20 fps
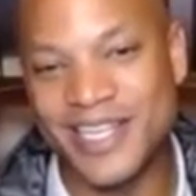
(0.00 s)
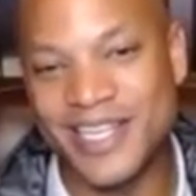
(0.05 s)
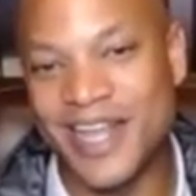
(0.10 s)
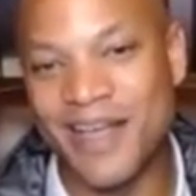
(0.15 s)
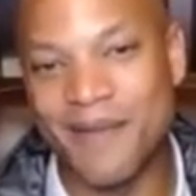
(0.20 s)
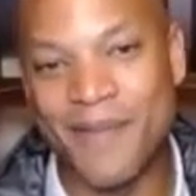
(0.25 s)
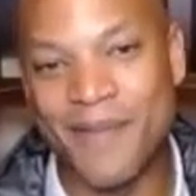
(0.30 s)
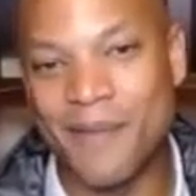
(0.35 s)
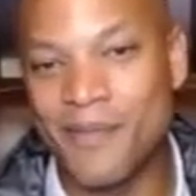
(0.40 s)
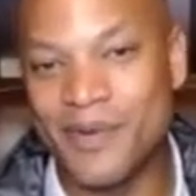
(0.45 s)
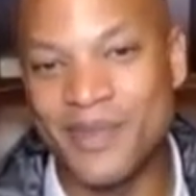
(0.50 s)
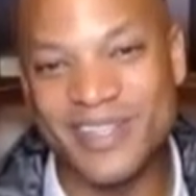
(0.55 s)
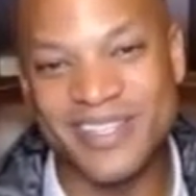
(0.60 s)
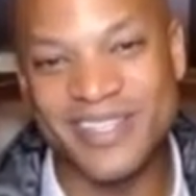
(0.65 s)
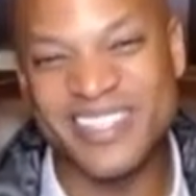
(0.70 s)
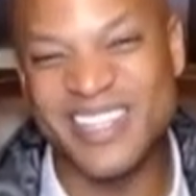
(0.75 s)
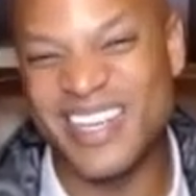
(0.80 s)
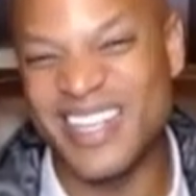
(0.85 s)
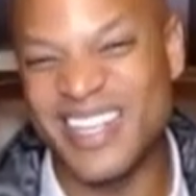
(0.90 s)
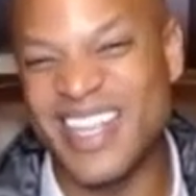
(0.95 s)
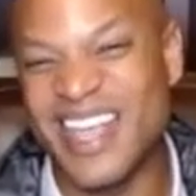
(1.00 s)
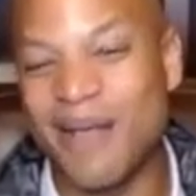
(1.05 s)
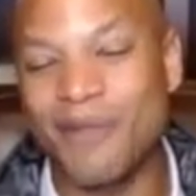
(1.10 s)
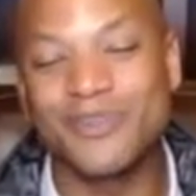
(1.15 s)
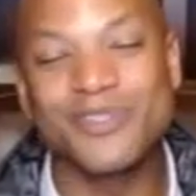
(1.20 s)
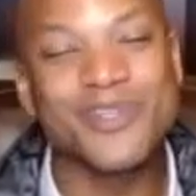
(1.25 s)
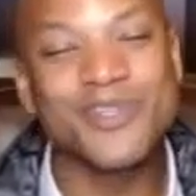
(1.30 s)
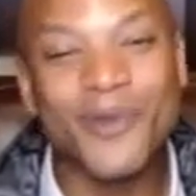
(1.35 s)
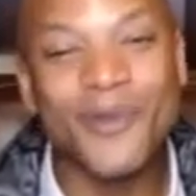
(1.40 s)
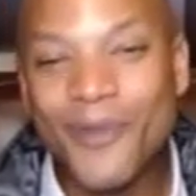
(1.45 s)
member of the city
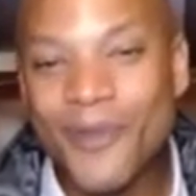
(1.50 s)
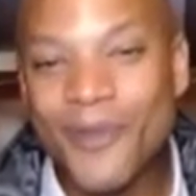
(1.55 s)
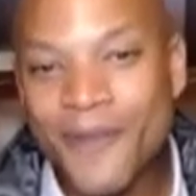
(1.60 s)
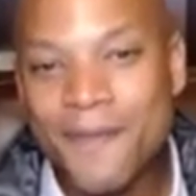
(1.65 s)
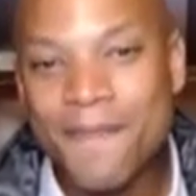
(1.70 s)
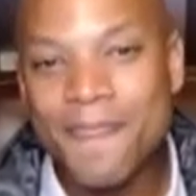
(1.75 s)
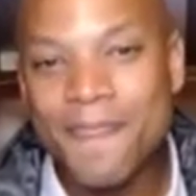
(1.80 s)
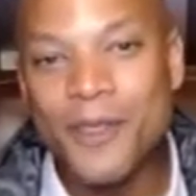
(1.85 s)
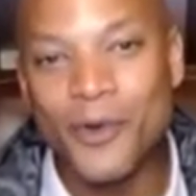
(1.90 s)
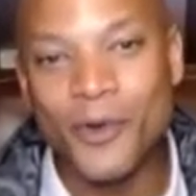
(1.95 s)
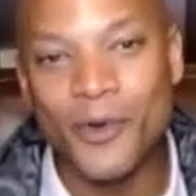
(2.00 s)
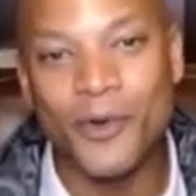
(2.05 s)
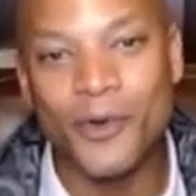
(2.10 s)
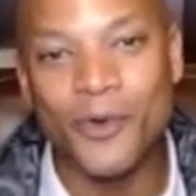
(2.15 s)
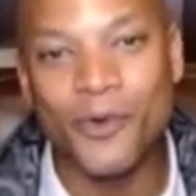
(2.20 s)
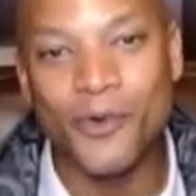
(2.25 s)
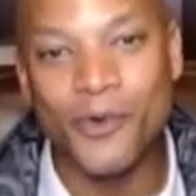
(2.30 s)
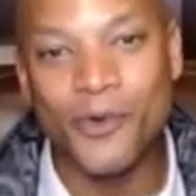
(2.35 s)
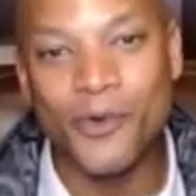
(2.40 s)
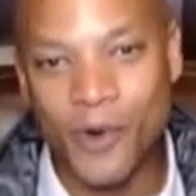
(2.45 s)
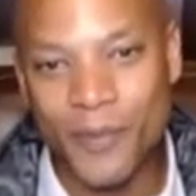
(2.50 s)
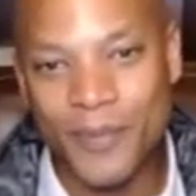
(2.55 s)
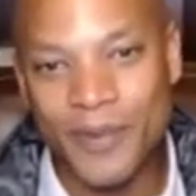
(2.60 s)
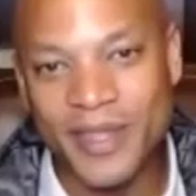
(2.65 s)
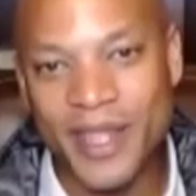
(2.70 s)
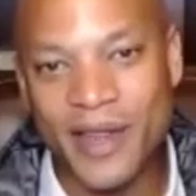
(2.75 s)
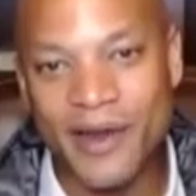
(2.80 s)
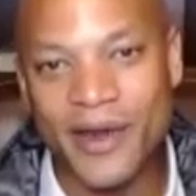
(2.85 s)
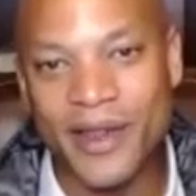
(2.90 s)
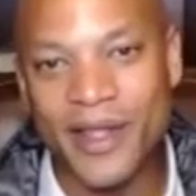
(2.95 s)
council who grew up in
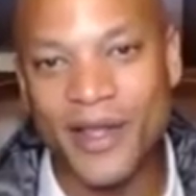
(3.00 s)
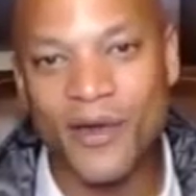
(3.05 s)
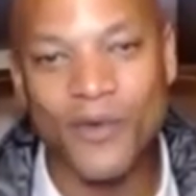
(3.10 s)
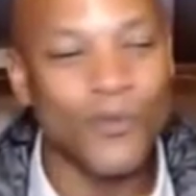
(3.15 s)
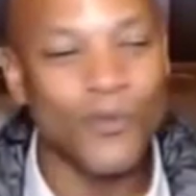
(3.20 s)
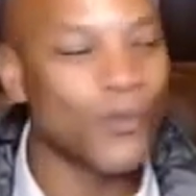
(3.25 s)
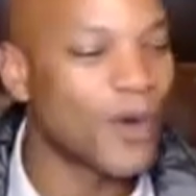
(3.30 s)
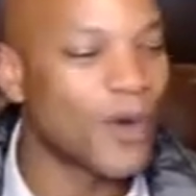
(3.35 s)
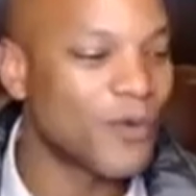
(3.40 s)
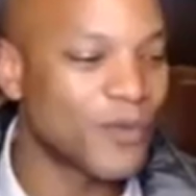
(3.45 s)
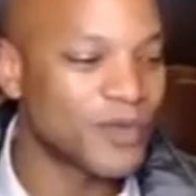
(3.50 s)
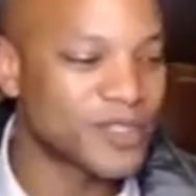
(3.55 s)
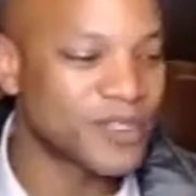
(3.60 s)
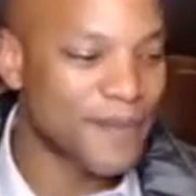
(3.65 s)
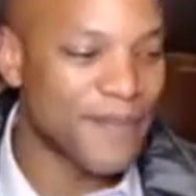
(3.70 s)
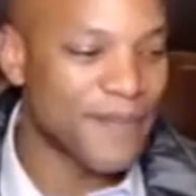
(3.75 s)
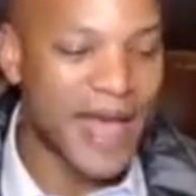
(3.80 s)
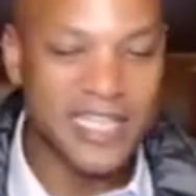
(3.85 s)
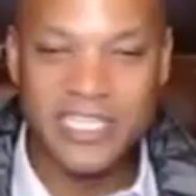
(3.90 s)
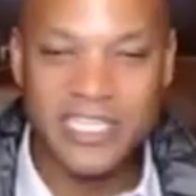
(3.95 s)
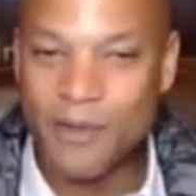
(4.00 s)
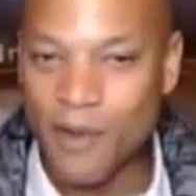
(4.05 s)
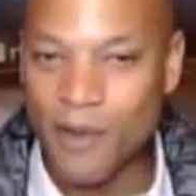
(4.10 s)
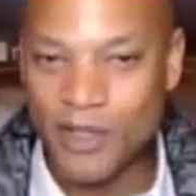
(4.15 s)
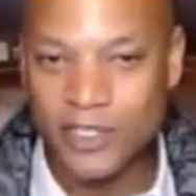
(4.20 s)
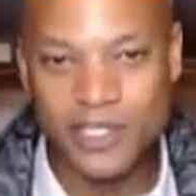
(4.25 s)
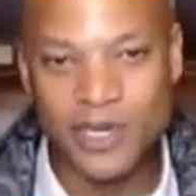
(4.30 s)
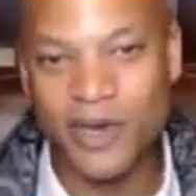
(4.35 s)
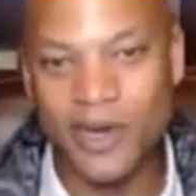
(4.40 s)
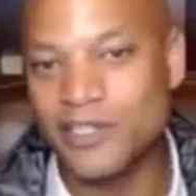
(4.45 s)
the area. One was a basketball
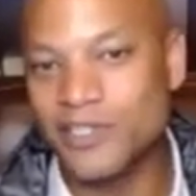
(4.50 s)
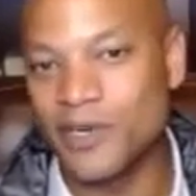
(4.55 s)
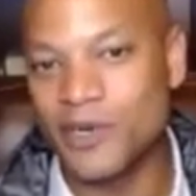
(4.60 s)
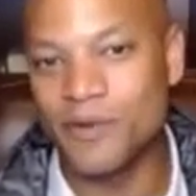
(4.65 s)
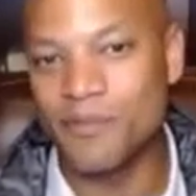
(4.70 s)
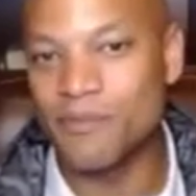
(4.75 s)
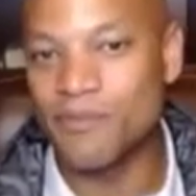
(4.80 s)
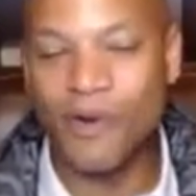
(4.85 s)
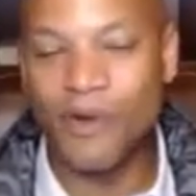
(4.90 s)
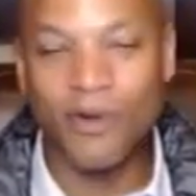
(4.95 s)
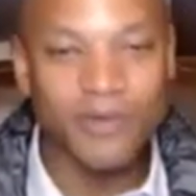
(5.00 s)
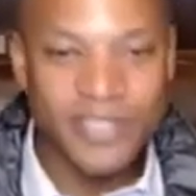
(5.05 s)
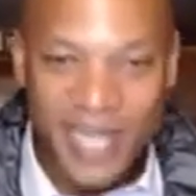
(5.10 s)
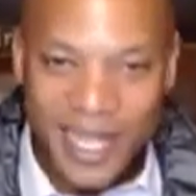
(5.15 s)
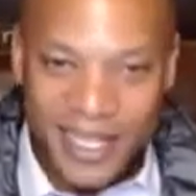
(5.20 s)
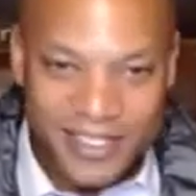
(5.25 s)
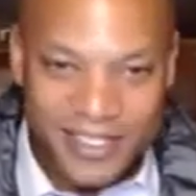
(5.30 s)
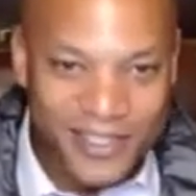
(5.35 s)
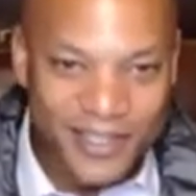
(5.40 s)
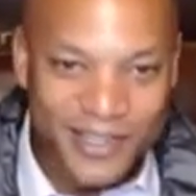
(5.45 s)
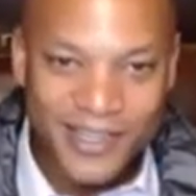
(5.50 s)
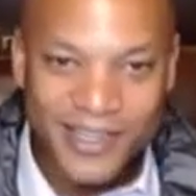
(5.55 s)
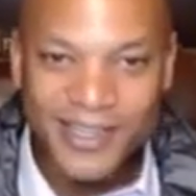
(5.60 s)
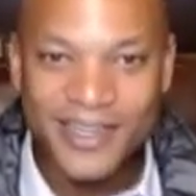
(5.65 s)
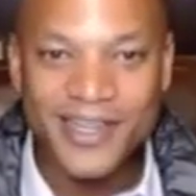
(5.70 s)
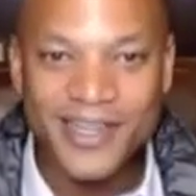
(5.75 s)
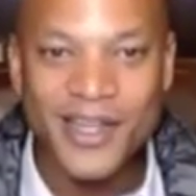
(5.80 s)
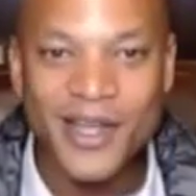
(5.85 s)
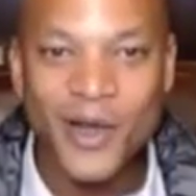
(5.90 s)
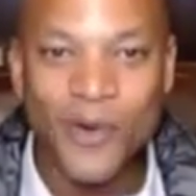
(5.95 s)
star turned protester.
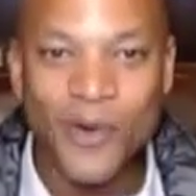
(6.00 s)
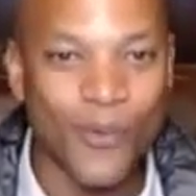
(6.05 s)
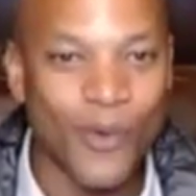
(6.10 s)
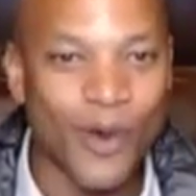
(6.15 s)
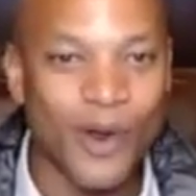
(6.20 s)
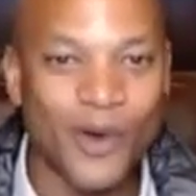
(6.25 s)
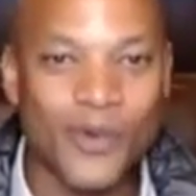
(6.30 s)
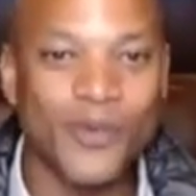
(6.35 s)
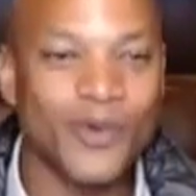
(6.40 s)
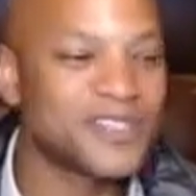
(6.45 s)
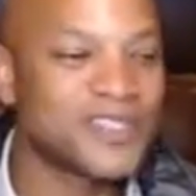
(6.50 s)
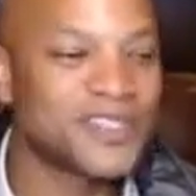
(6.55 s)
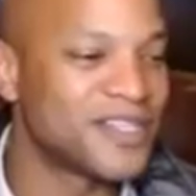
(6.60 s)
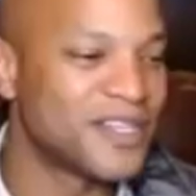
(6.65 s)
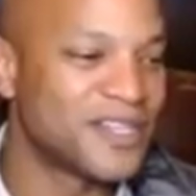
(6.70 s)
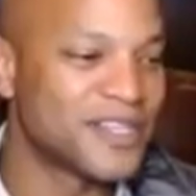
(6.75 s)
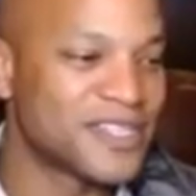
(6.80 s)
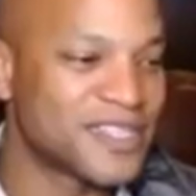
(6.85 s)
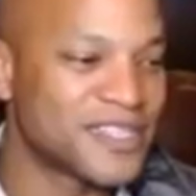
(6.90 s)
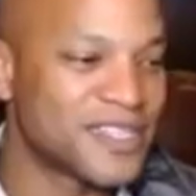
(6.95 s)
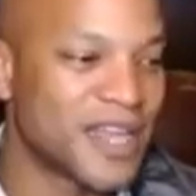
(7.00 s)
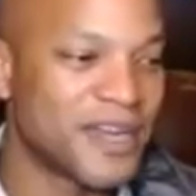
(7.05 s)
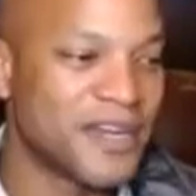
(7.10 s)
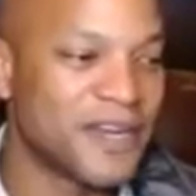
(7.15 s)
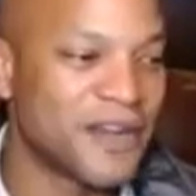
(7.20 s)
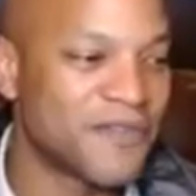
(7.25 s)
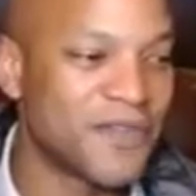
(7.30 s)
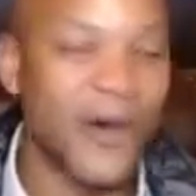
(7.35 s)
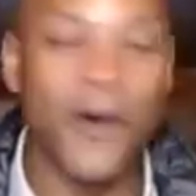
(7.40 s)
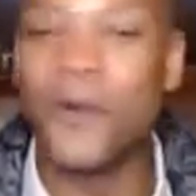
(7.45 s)
One was the son
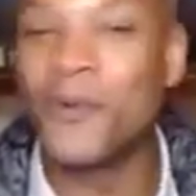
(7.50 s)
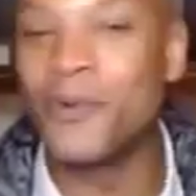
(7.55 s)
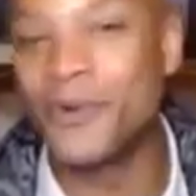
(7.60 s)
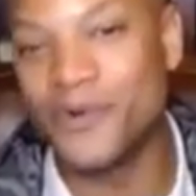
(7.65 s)
of the owner